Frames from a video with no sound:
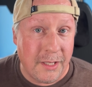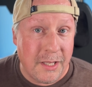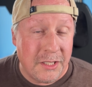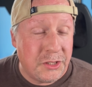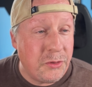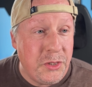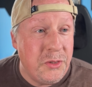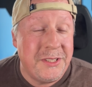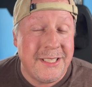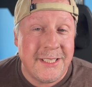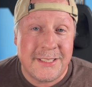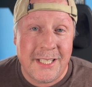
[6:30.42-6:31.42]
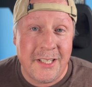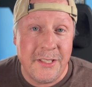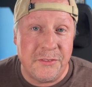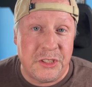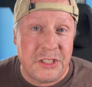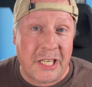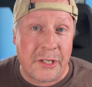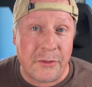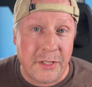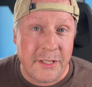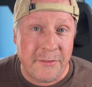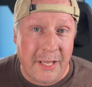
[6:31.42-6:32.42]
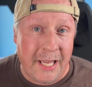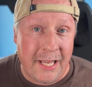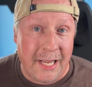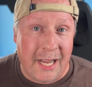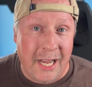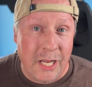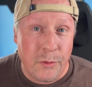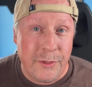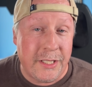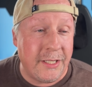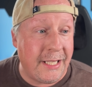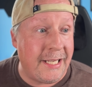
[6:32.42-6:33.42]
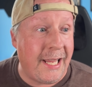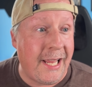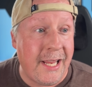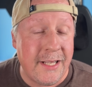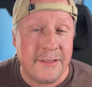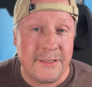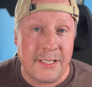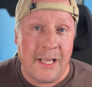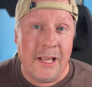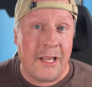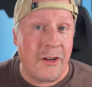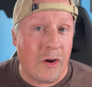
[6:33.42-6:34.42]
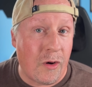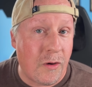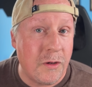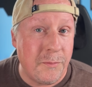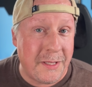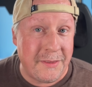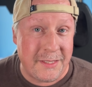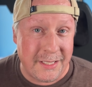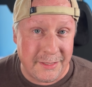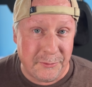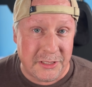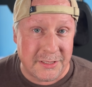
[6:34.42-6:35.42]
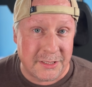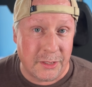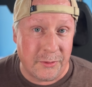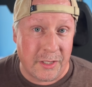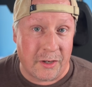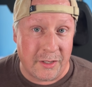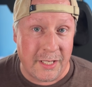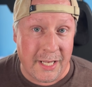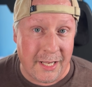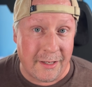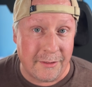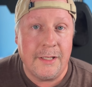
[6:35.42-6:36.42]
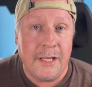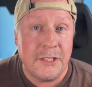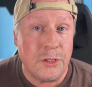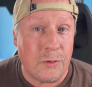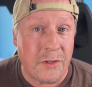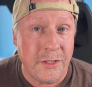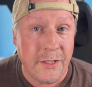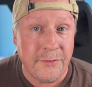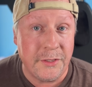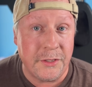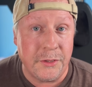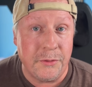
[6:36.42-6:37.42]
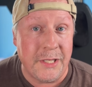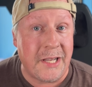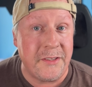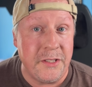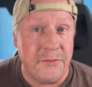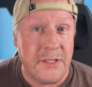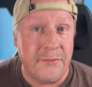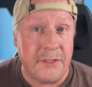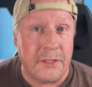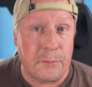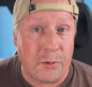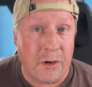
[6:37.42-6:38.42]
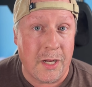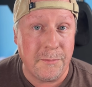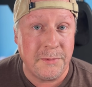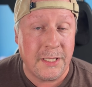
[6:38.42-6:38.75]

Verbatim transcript: So using this kind of generative AI, we can enhance and augment the images that we already have. So all you have to do now that you've given it a prompt